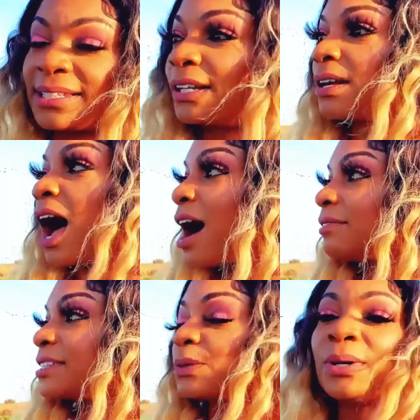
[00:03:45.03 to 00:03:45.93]
And
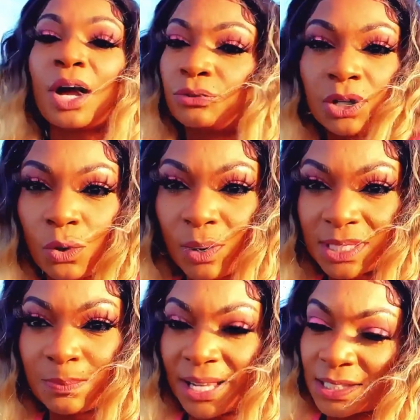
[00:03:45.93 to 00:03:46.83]
obviously we don't know
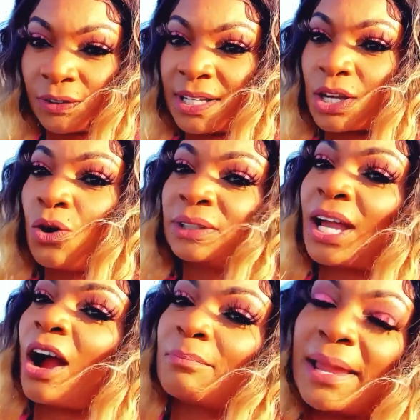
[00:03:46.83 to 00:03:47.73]
what's best for us. Only
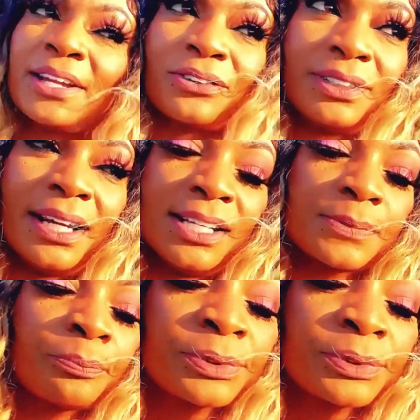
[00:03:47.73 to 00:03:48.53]
our Maker does.